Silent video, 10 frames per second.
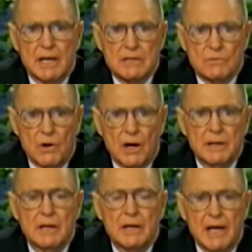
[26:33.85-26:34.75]
That's
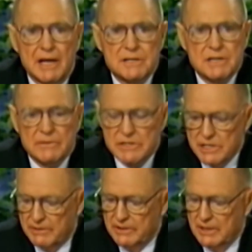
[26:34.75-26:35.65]
1
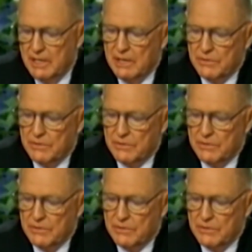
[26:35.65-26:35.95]
877